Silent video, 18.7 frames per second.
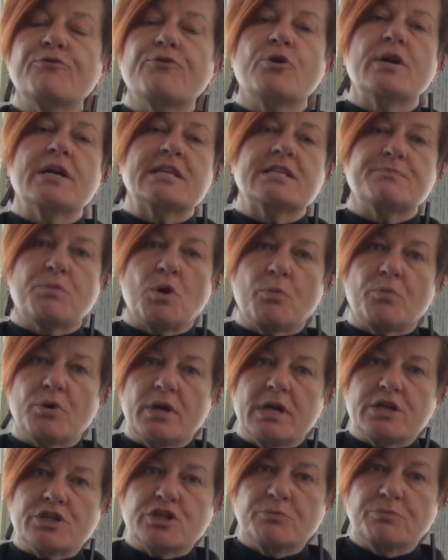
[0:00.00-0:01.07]
for an
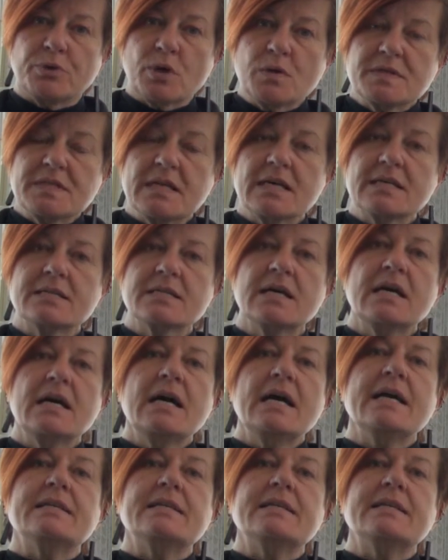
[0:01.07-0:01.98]
expropriation process.